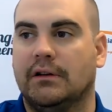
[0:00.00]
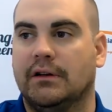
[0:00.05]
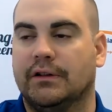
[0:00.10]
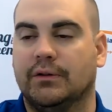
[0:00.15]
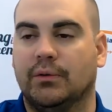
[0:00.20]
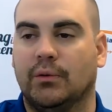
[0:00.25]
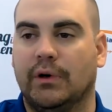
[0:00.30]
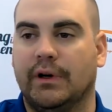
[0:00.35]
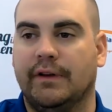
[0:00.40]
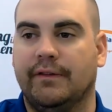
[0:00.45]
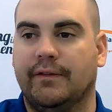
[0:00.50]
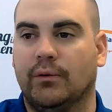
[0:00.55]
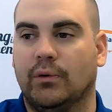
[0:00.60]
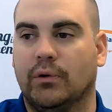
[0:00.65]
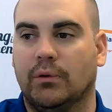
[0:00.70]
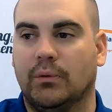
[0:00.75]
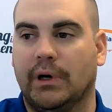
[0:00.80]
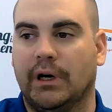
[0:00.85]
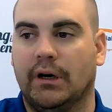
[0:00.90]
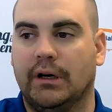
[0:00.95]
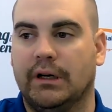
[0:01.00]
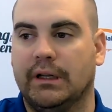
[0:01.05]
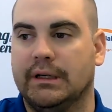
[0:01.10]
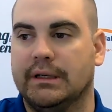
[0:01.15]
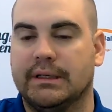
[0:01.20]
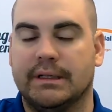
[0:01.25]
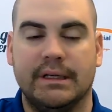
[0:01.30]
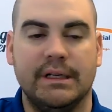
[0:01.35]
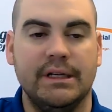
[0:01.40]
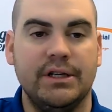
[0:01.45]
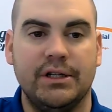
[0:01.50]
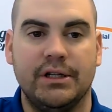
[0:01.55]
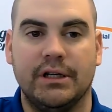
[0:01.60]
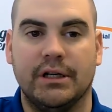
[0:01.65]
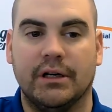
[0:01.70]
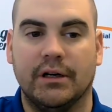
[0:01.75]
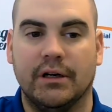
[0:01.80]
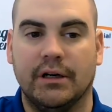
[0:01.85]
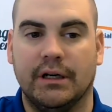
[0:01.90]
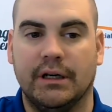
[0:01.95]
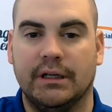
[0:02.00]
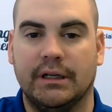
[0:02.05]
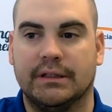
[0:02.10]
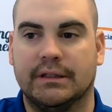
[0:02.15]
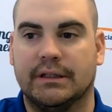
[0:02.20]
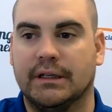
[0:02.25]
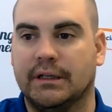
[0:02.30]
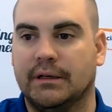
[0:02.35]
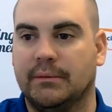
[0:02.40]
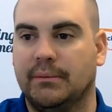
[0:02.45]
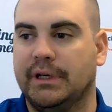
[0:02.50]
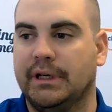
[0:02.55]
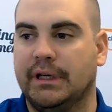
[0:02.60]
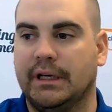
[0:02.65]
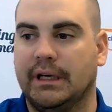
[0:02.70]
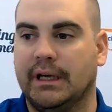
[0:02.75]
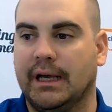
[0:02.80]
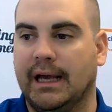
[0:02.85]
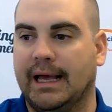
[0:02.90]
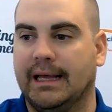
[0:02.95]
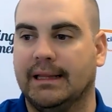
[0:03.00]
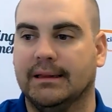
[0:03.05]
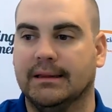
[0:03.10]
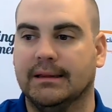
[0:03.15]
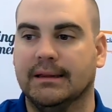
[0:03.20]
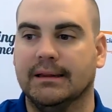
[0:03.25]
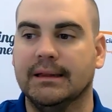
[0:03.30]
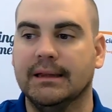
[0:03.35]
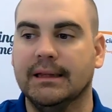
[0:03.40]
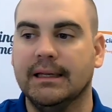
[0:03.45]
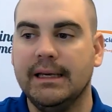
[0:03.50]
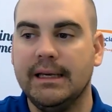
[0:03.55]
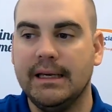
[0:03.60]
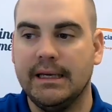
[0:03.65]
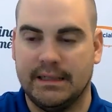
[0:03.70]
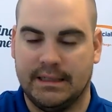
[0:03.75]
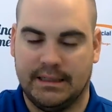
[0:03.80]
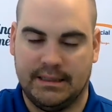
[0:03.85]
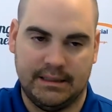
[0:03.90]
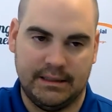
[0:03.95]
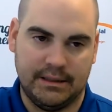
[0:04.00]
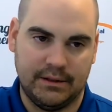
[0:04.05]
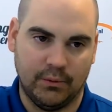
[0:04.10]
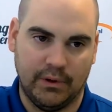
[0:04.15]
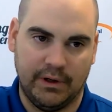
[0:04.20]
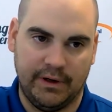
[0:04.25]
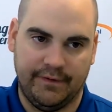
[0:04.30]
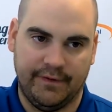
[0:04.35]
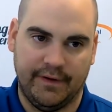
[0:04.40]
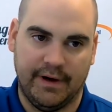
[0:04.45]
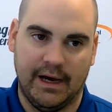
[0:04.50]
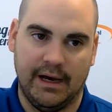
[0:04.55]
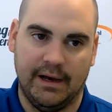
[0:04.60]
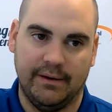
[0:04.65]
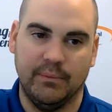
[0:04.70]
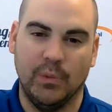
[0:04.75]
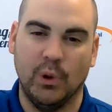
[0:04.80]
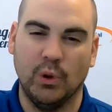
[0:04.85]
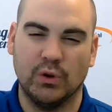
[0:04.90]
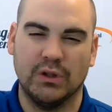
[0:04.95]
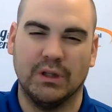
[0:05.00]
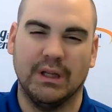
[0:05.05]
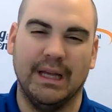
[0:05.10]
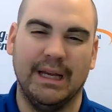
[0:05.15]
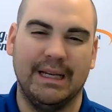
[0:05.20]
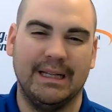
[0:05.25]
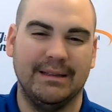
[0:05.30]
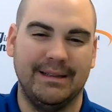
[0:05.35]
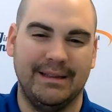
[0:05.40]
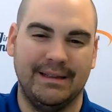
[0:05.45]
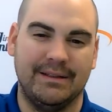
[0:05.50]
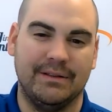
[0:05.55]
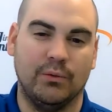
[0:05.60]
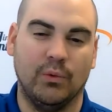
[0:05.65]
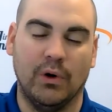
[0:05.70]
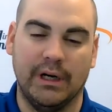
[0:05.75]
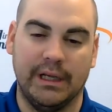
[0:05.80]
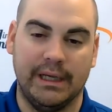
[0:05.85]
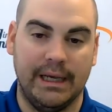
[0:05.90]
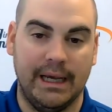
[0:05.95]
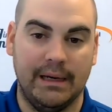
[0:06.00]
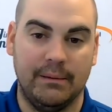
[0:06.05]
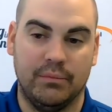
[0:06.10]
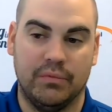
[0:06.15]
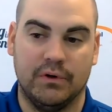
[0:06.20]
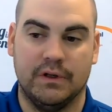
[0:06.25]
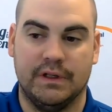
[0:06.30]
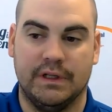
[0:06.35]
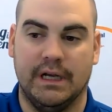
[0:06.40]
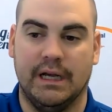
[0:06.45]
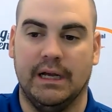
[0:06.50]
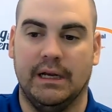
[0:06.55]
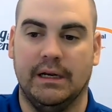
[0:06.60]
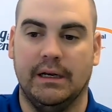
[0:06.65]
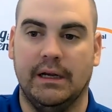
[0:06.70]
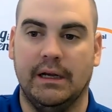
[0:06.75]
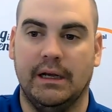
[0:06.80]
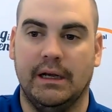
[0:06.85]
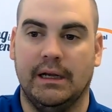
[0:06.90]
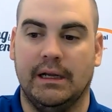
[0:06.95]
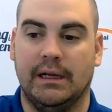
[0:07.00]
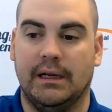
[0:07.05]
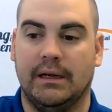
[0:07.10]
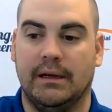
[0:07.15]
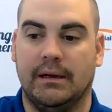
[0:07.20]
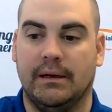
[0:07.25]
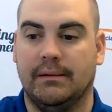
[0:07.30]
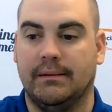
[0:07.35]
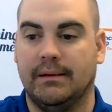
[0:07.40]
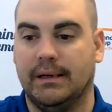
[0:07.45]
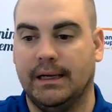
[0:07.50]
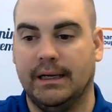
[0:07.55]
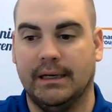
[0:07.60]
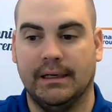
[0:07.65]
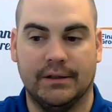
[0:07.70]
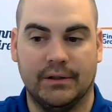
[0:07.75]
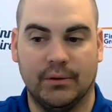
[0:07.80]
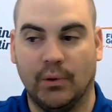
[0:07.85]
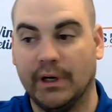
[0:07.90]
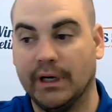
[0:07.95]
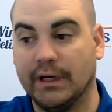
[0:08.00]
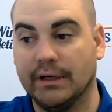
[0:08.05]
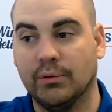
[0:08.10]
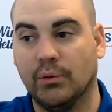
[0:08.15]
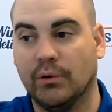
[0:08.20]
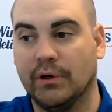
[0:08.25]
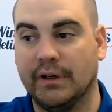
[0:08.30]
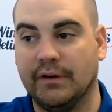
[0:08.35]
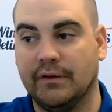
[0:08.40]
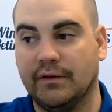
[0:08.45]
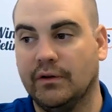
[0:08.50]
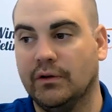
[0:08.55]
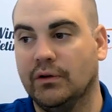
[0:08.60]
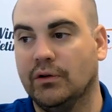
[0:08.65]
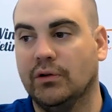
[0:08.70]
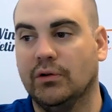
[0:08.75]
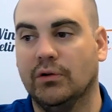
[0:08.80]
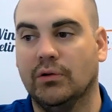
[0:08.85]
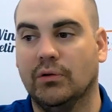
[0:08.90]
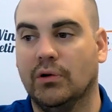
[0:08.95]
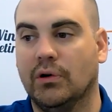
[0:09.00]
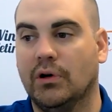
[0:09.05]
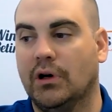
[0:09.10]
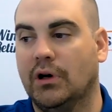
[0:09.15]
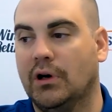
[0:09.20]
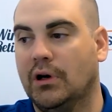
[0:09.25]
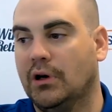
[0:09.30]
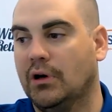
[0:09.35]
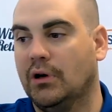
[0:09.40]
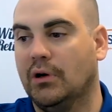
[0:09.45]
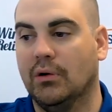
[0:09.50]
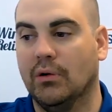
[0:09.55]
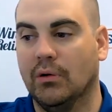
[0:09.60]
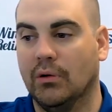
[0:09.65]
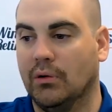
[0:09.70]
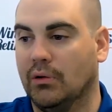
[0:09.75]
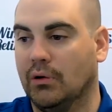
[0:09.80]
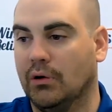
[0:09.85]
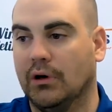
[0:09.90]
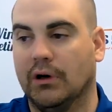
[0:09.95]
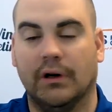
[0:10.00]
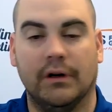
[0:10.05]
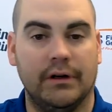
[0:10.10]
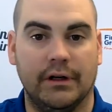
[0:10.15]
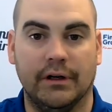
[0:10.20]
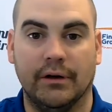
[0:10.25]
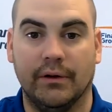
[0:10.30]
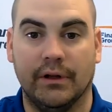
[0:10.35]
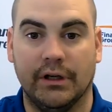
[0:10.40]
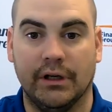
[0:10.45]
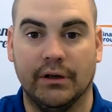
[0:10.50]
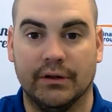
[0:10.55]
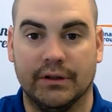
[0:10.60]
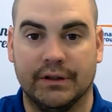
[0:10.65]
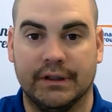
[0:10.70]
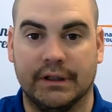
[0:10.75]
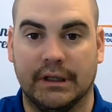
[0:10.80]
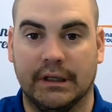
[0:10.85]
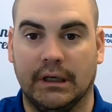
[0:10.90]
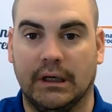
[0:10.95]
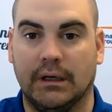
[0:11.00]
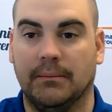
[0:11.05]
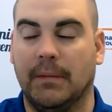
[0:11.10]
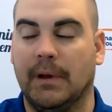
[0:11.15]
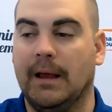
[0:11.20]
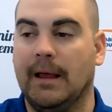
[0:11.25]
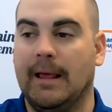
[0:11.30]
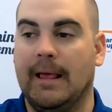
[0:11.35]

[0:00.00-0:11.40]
the 24 where it is this year is going to be at least 25, most likely 28% in 2022 or the years to come.